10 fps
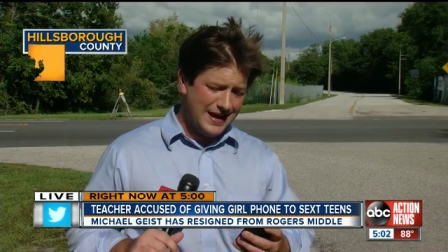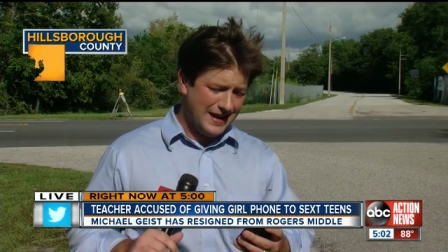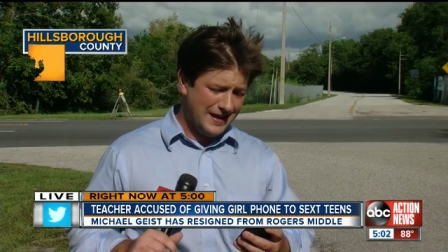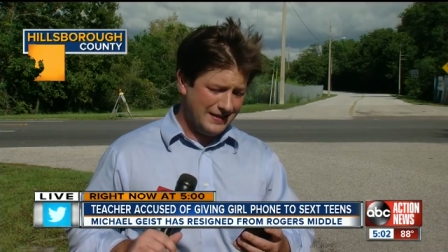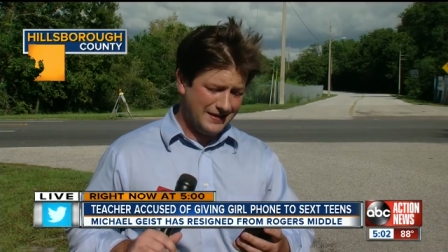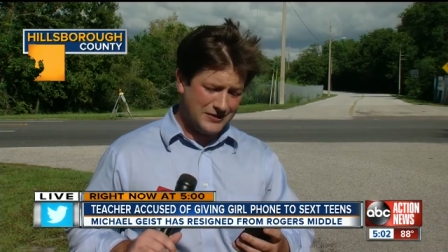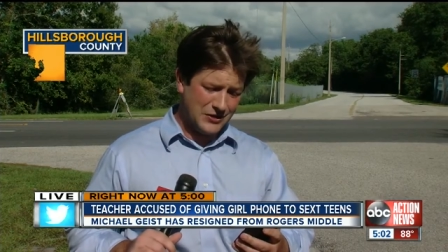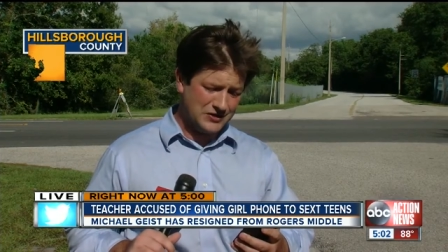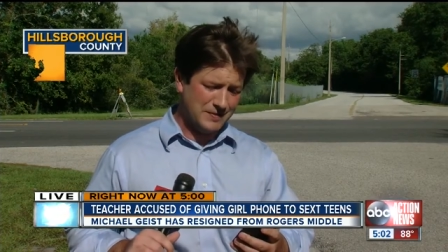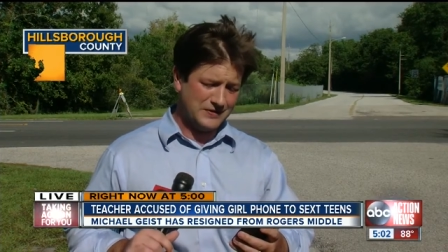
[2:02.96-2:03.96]
It, it
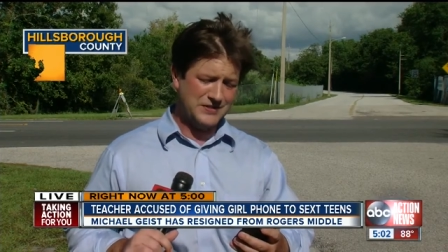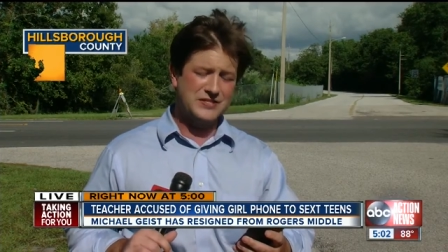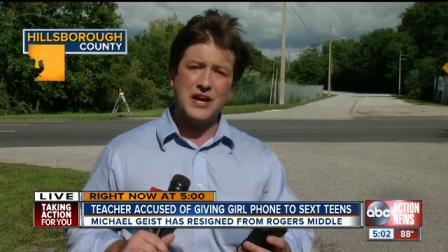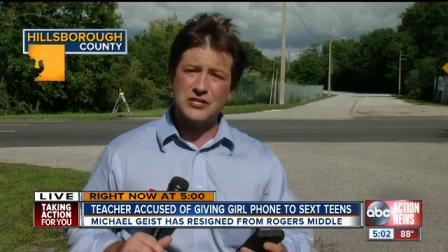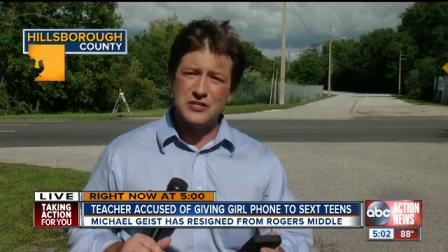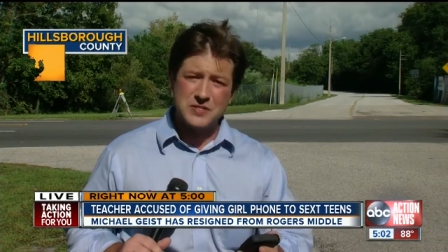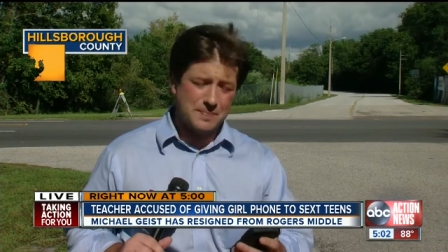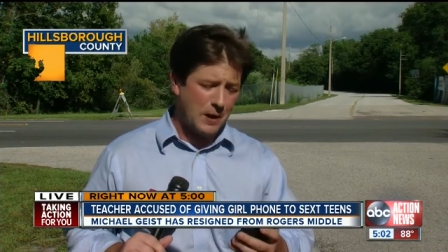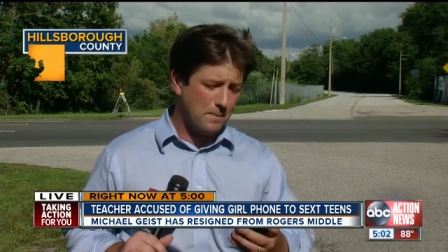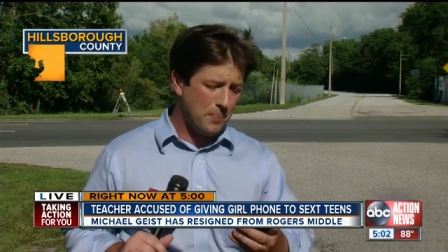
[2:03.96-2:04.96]
talks about discussions
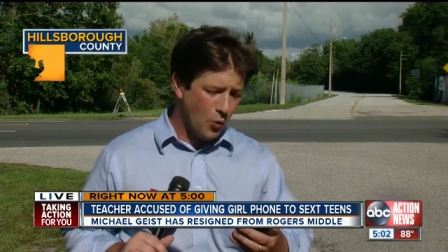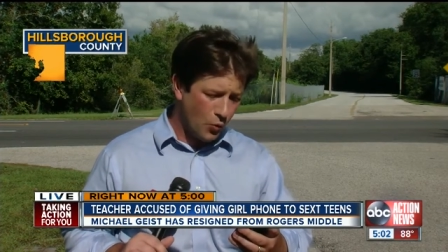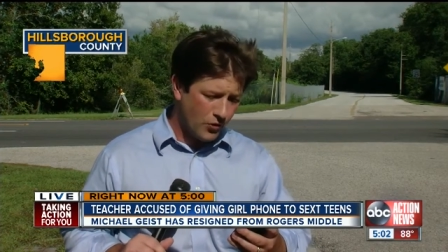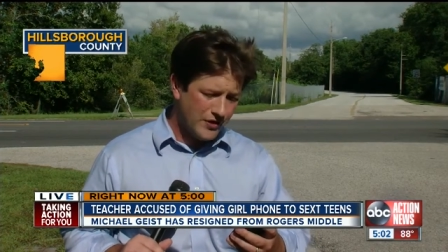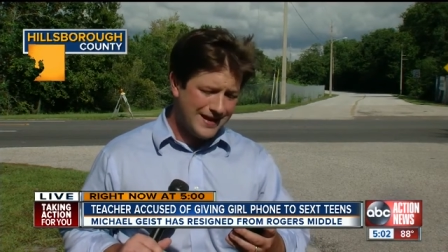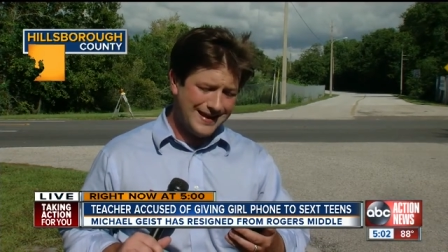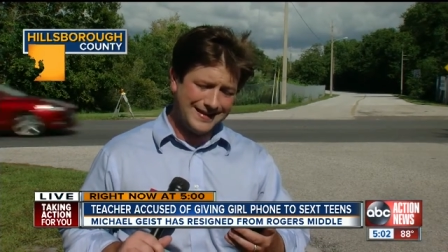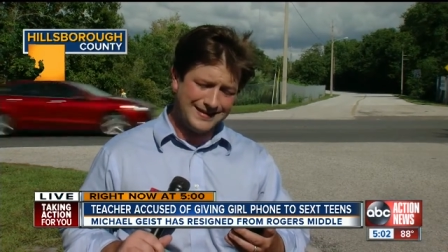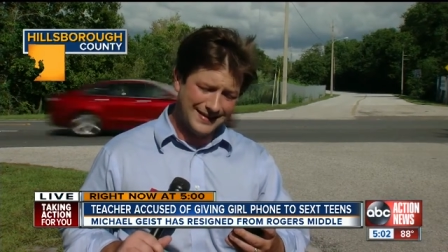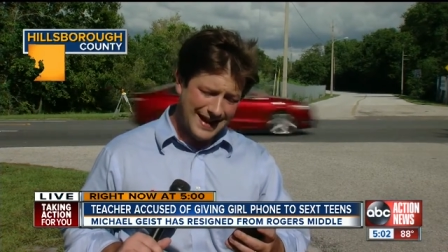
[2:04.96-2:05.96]
about porn
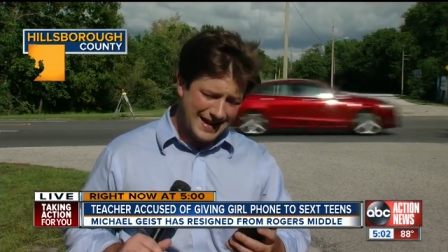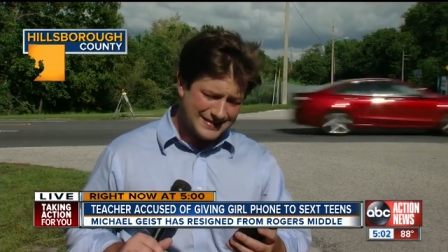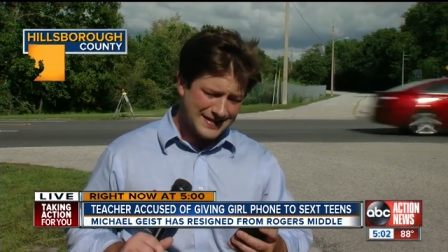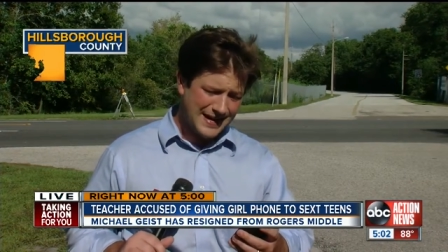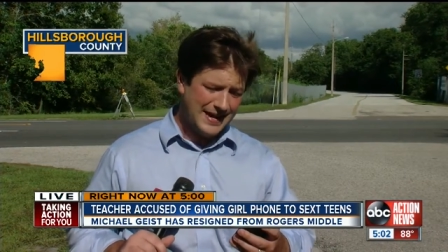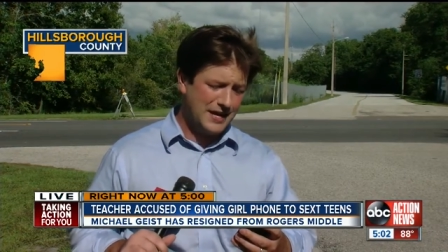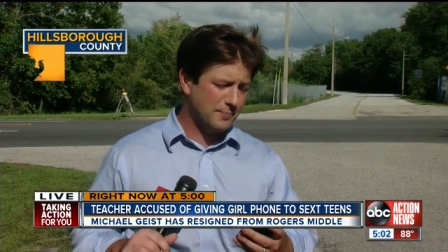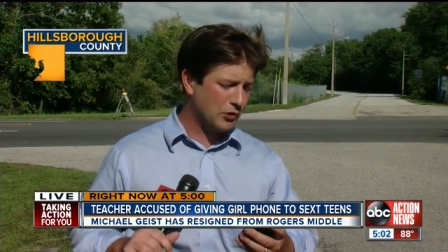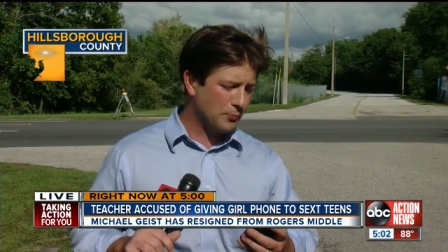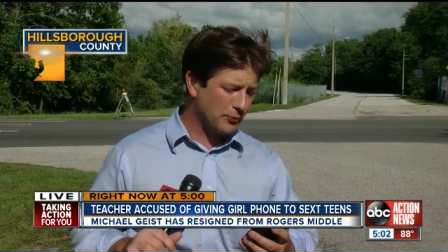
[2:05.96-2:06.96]
in class,
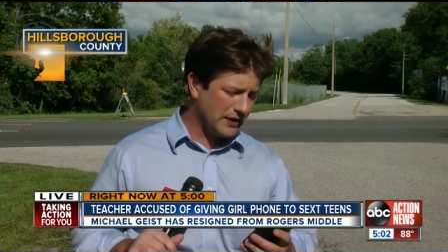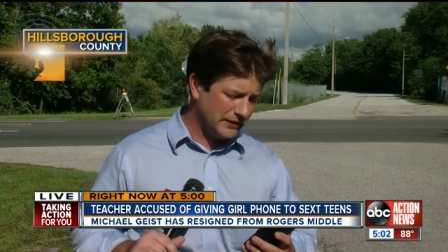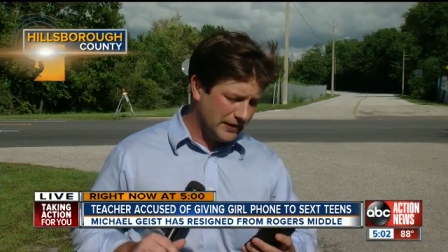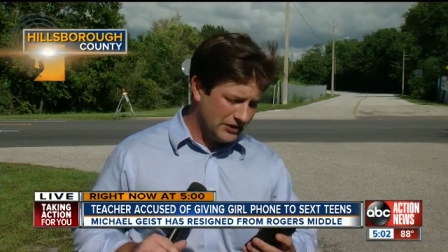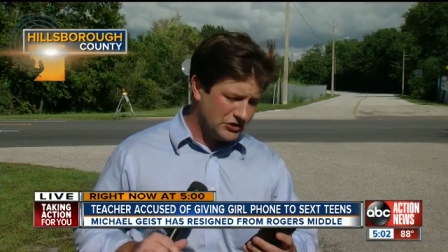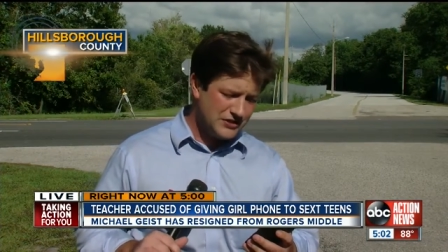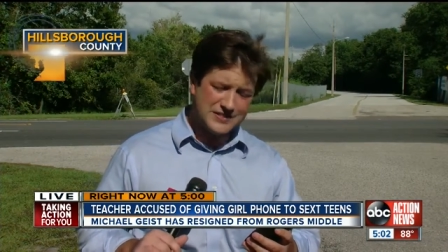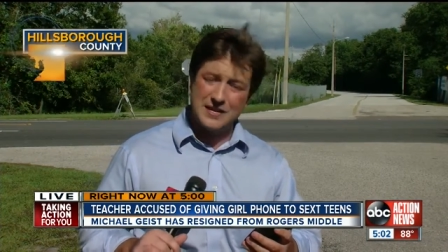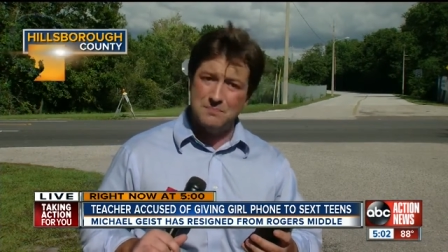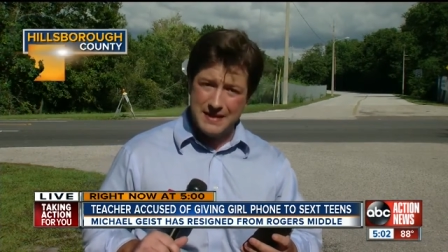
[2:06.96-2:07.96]
inappropriate
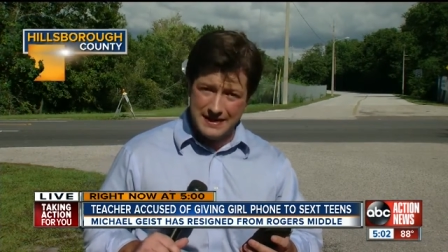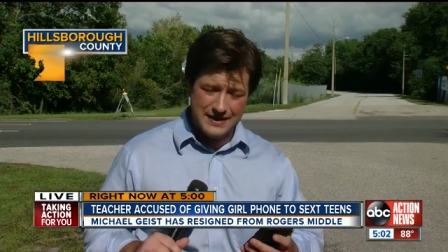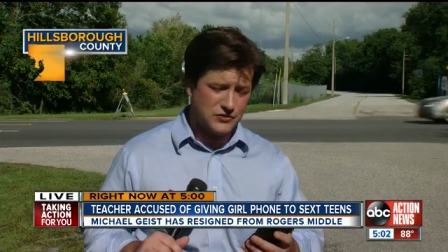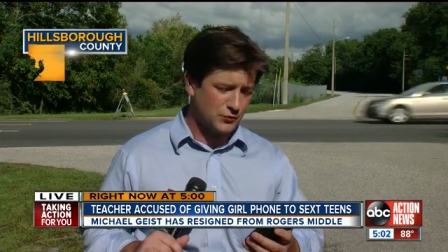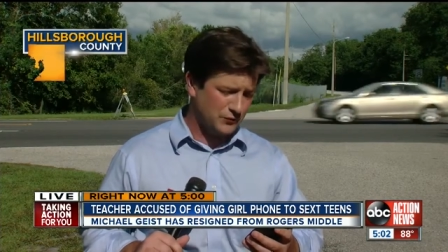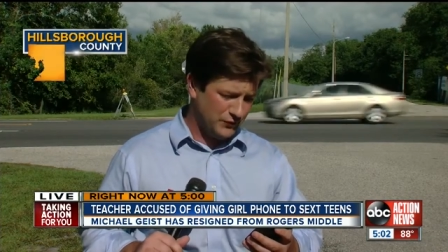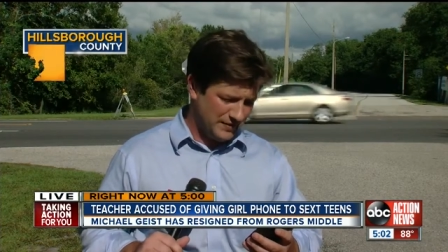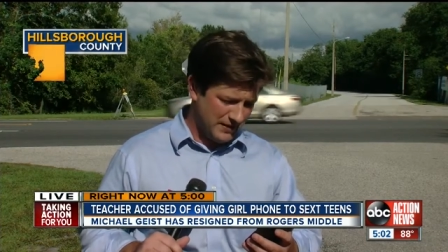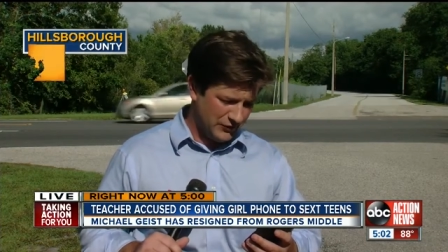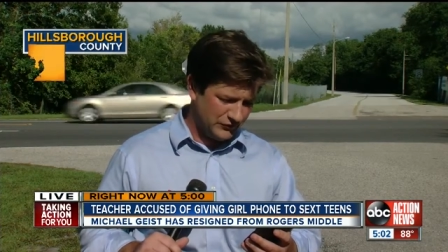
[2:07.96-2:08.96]
lunches and meetings with
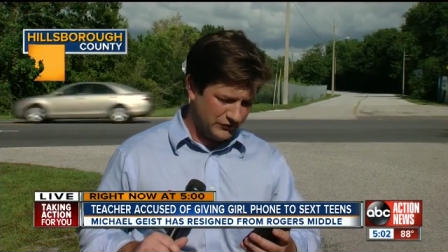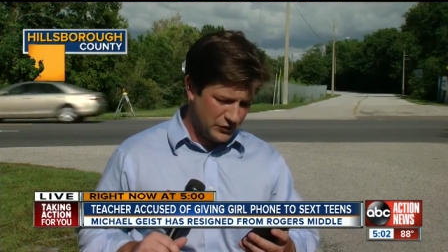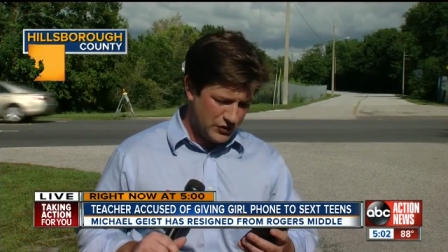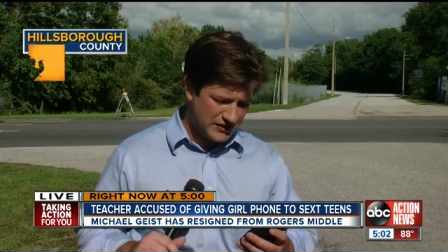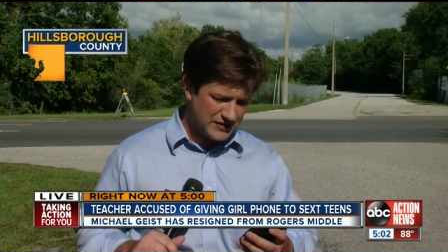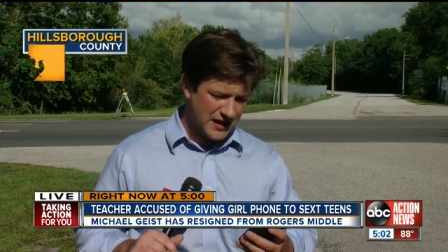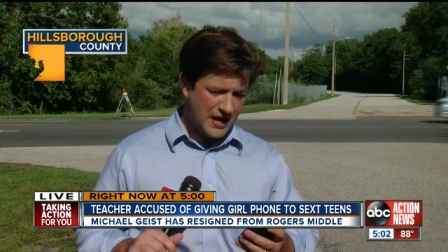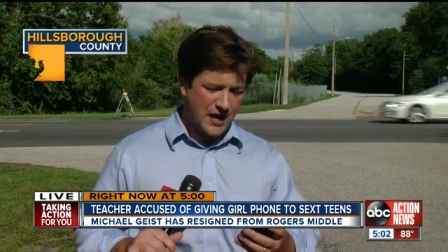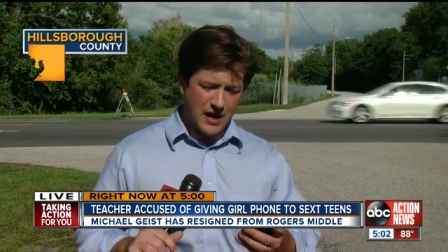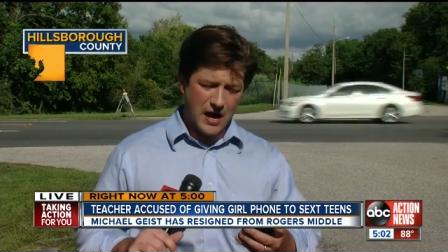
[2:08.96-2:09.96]
female students,
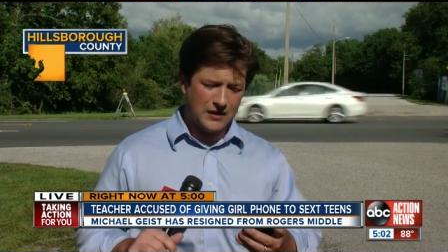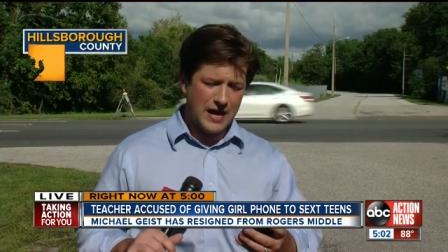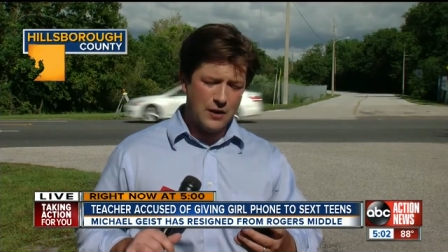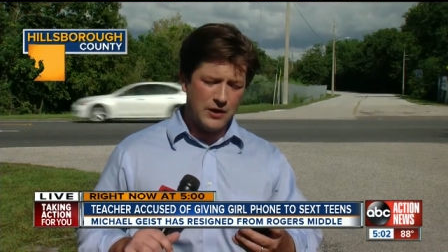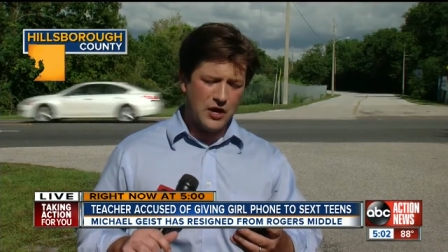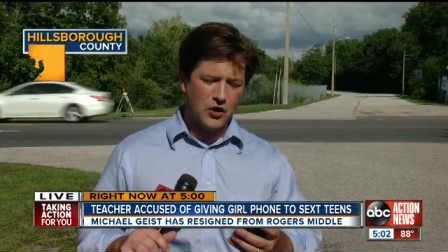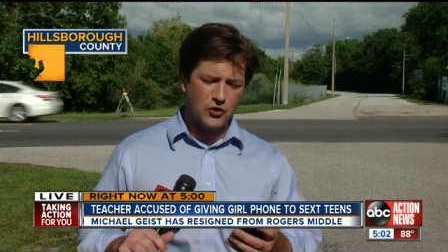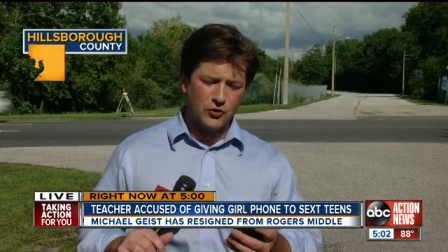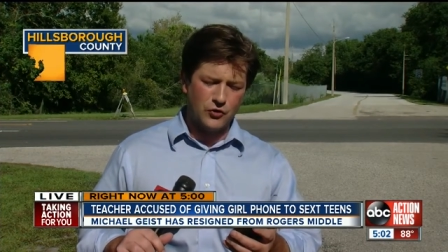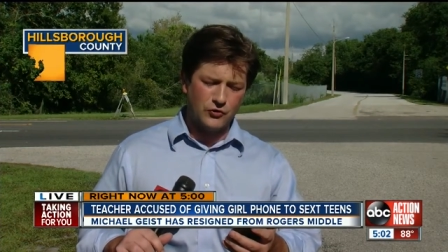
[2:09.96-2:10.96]
uh, allowing a
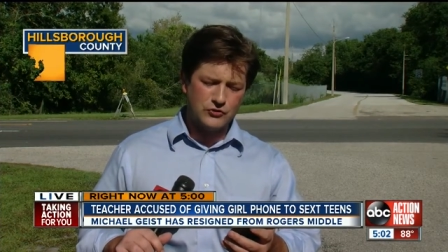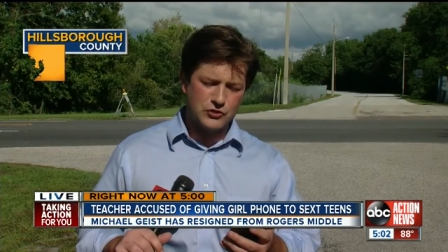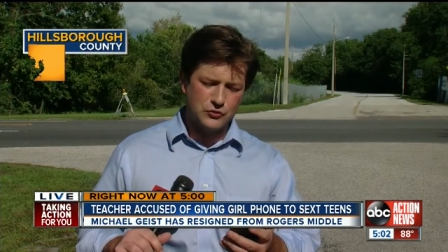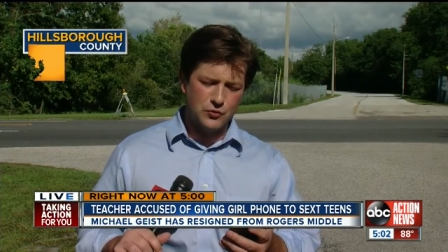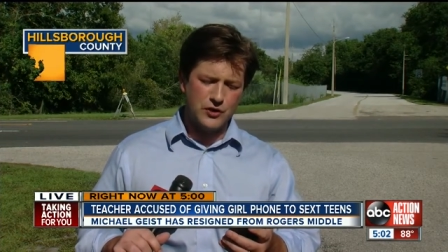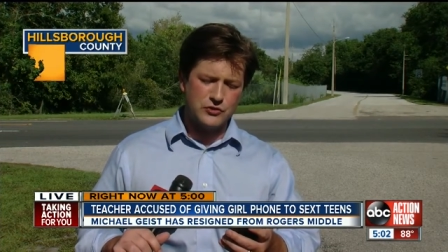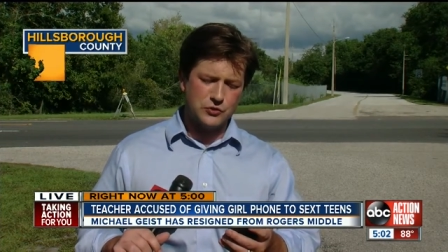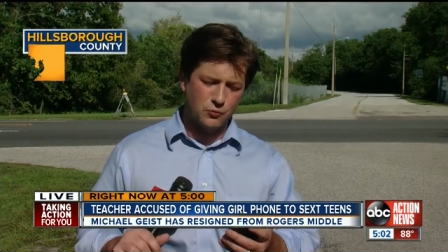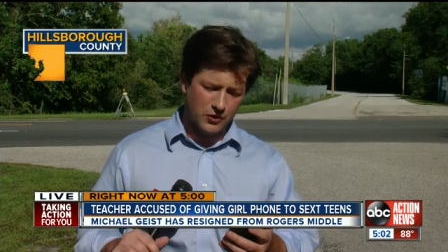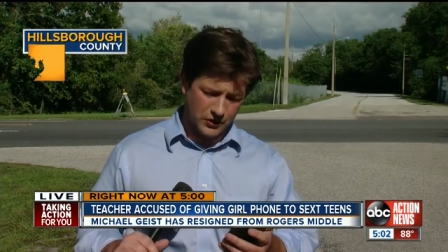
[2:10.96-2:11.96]
girl to
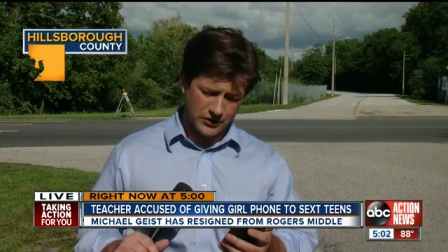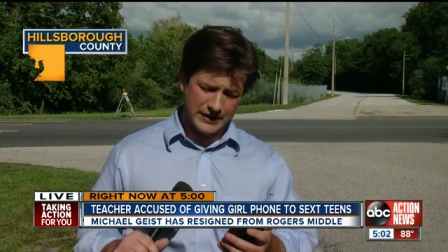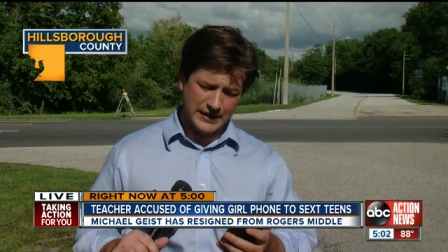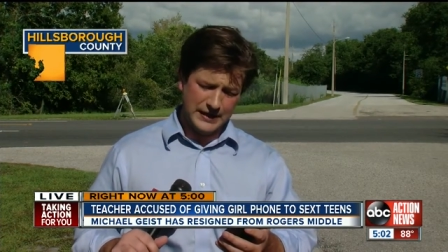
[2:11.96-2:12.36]
twerk